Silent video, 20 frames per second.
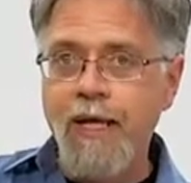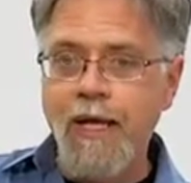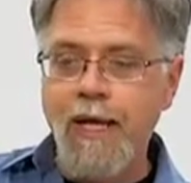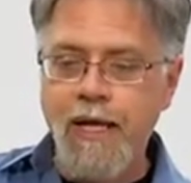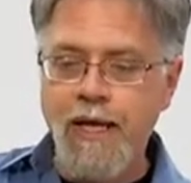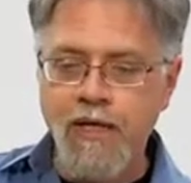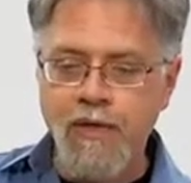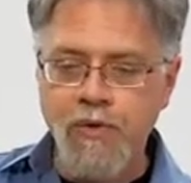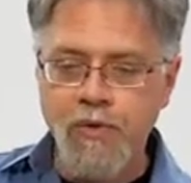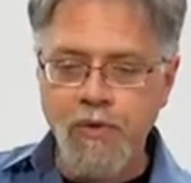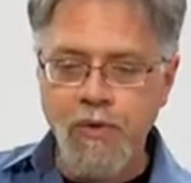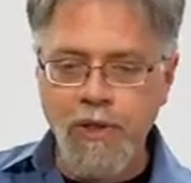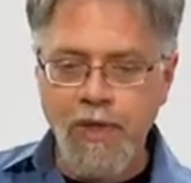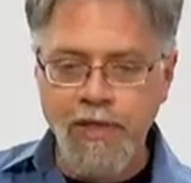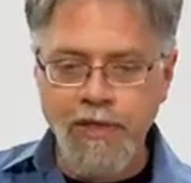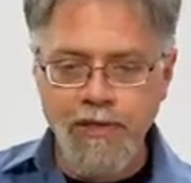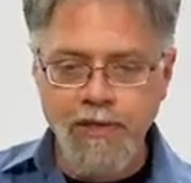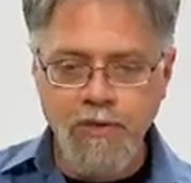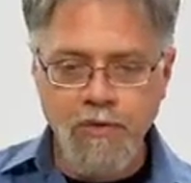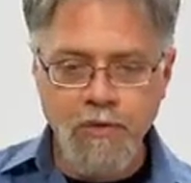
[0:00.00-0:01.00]
and you
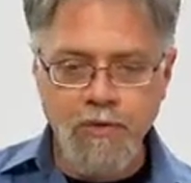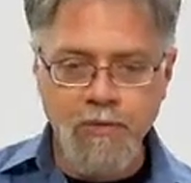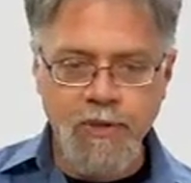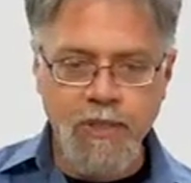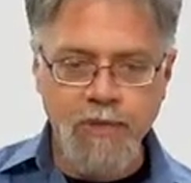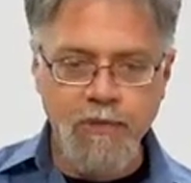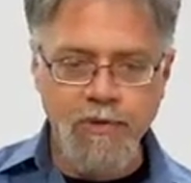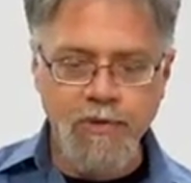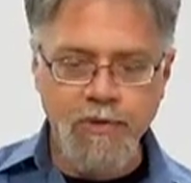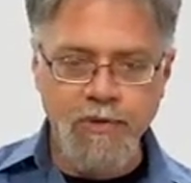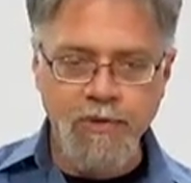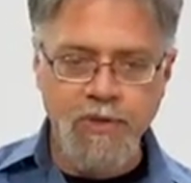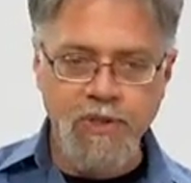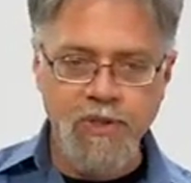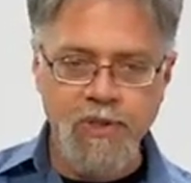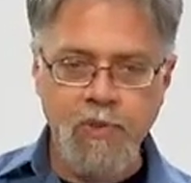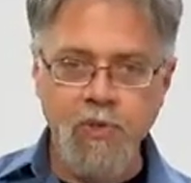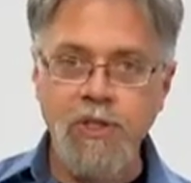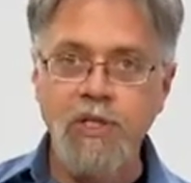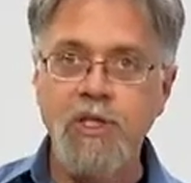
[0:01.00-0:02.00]
like to be able to
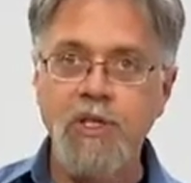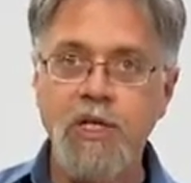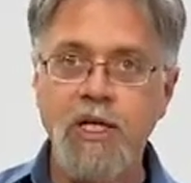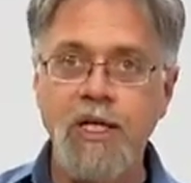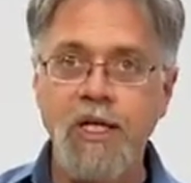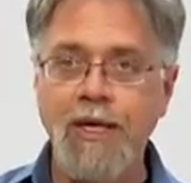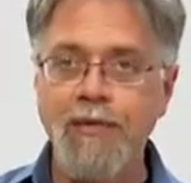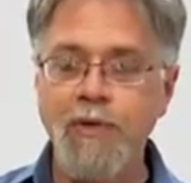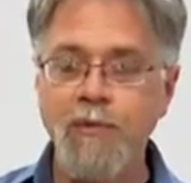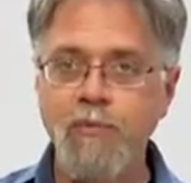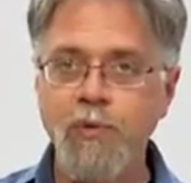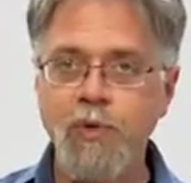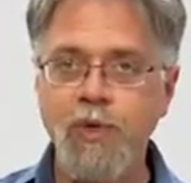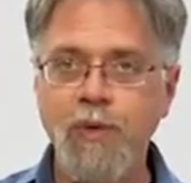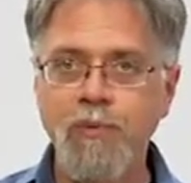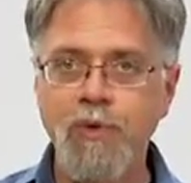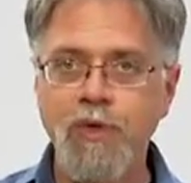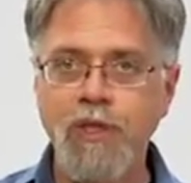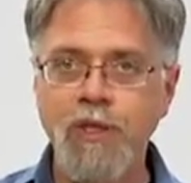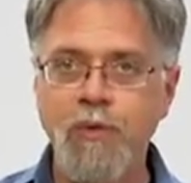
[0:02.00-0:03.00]
just switch it on, have it boot
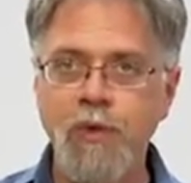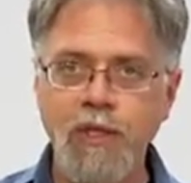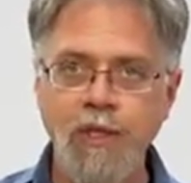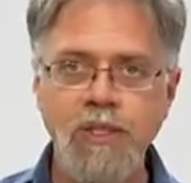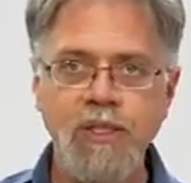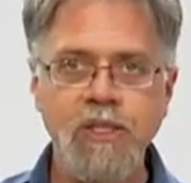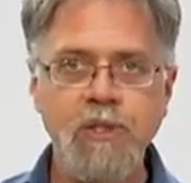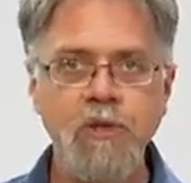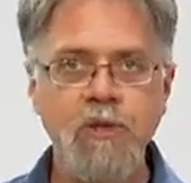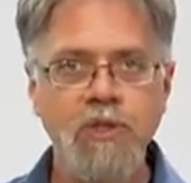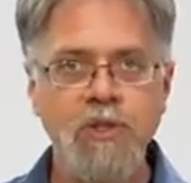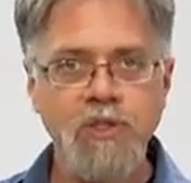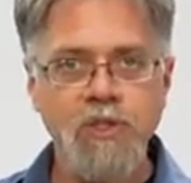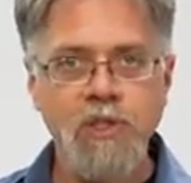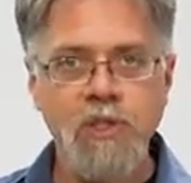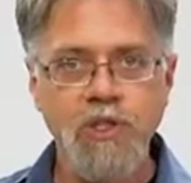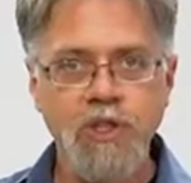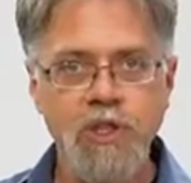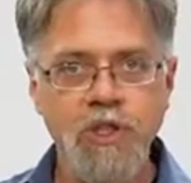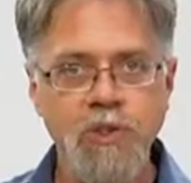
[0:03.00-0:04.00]
up really quickly so you can
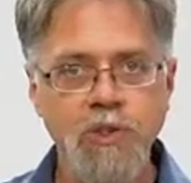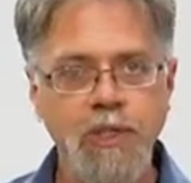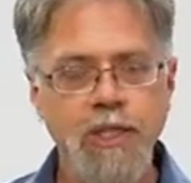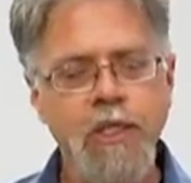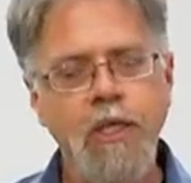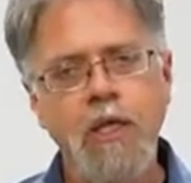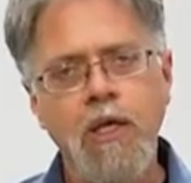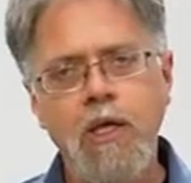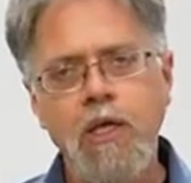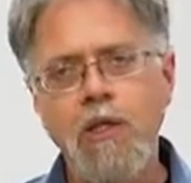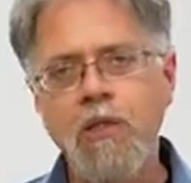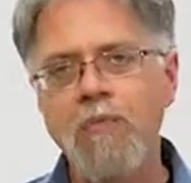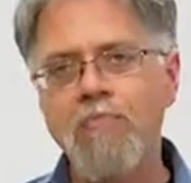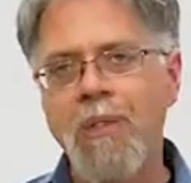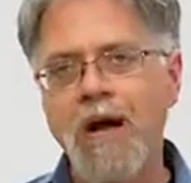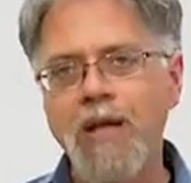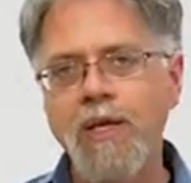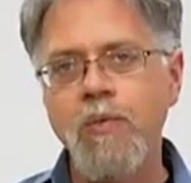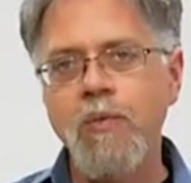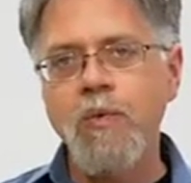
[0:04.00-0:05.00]
start shooting, you
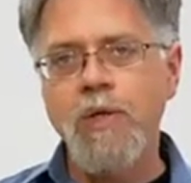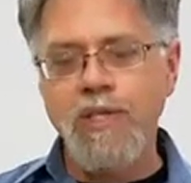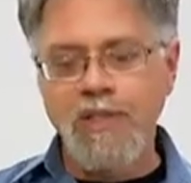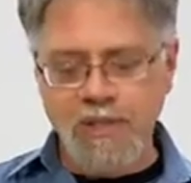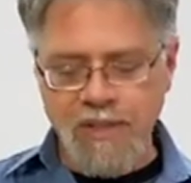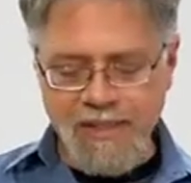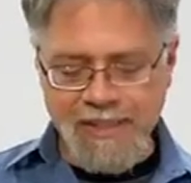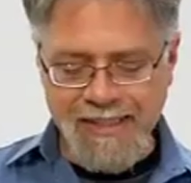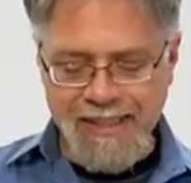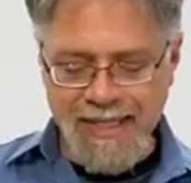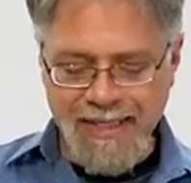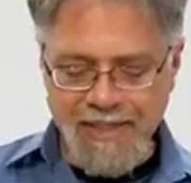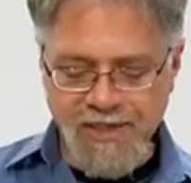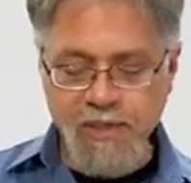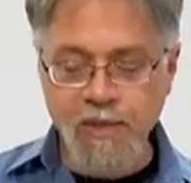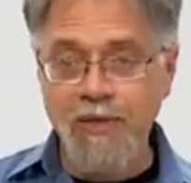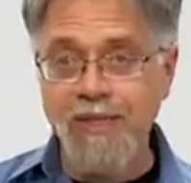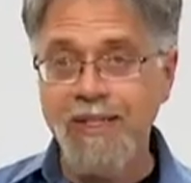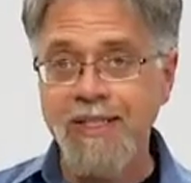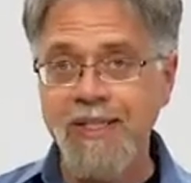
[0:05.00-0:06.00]
might want to set it
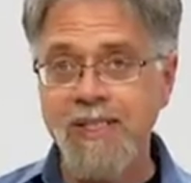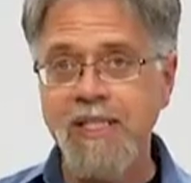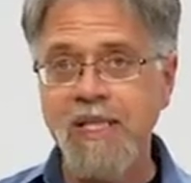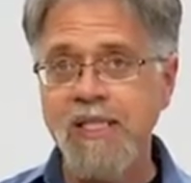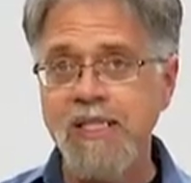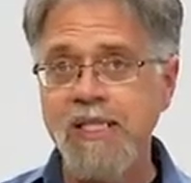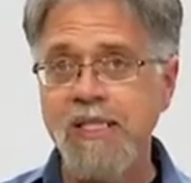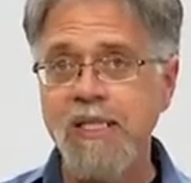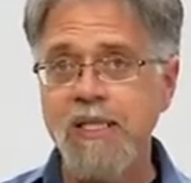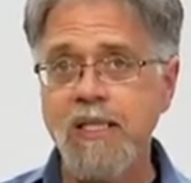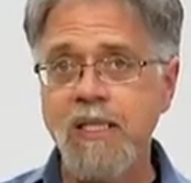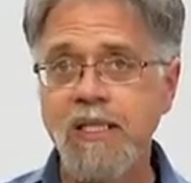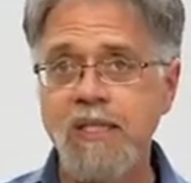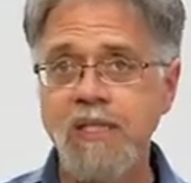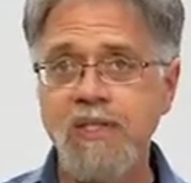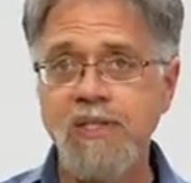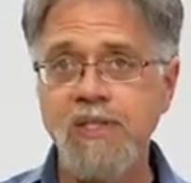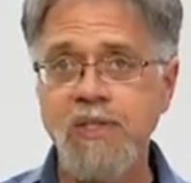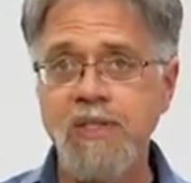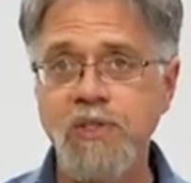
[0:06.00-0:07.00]
so that it doesn't
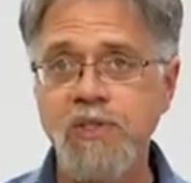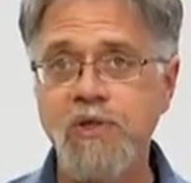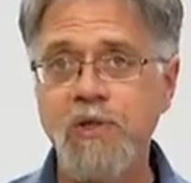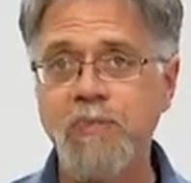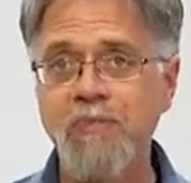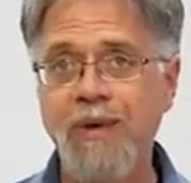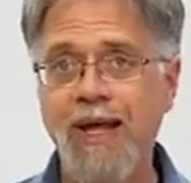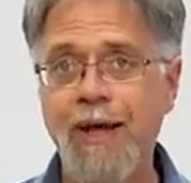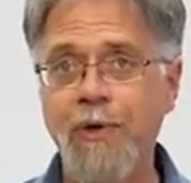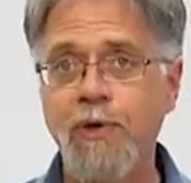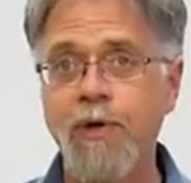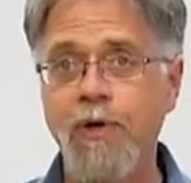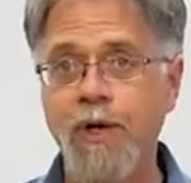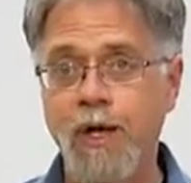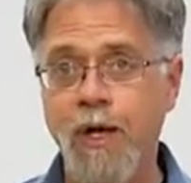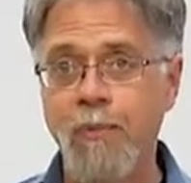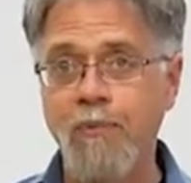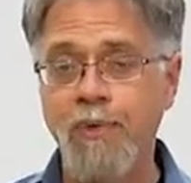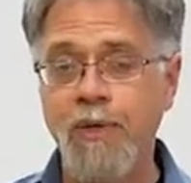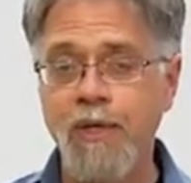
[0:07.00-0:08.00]
clean the sensor at power
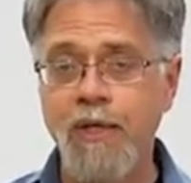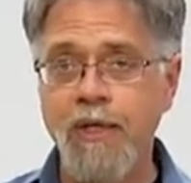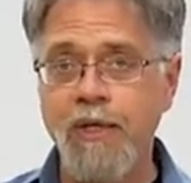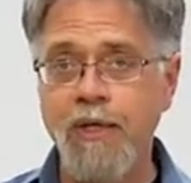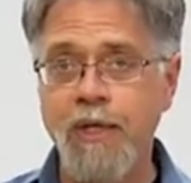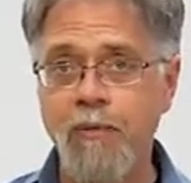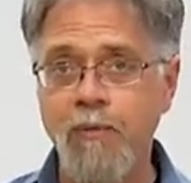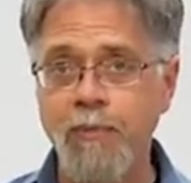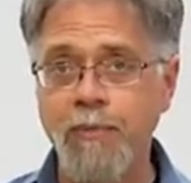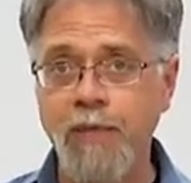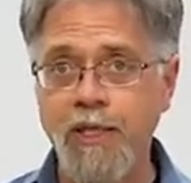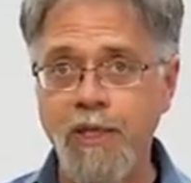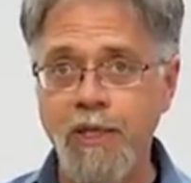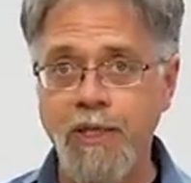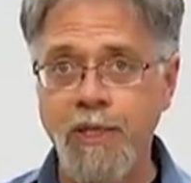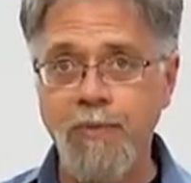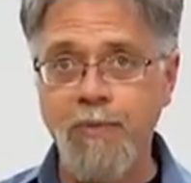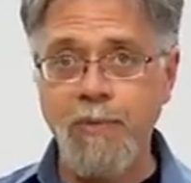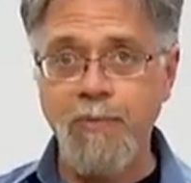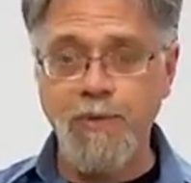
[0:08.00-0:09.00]
up. That will make
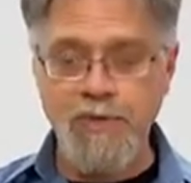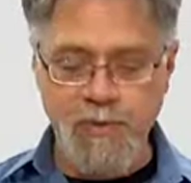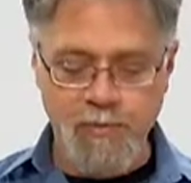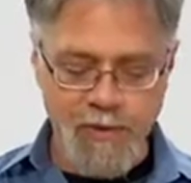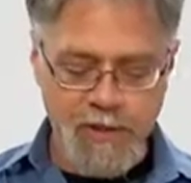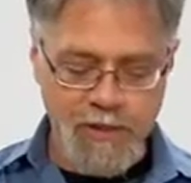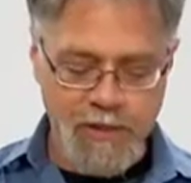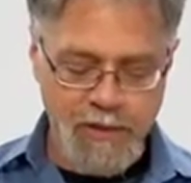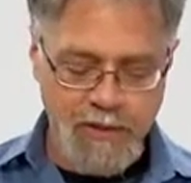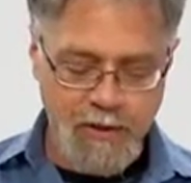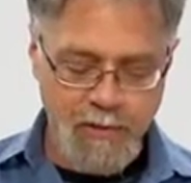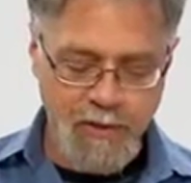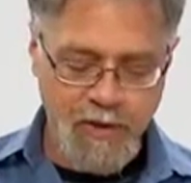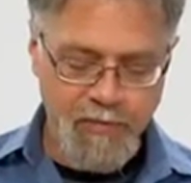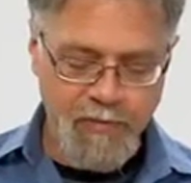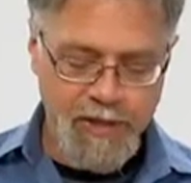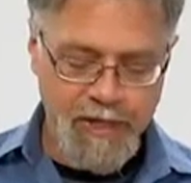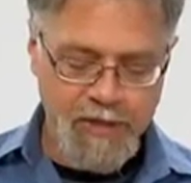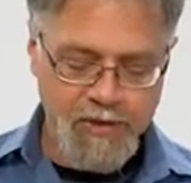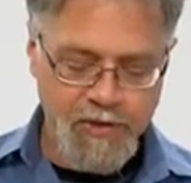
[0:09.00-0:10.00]
it come up to speed a little bit
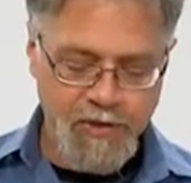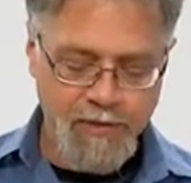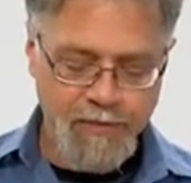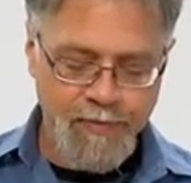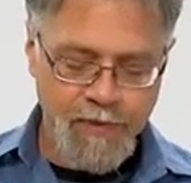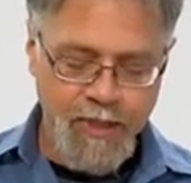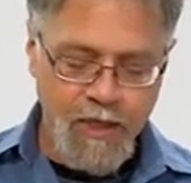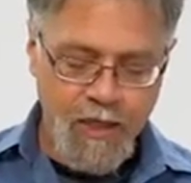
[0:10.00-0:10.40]
faster.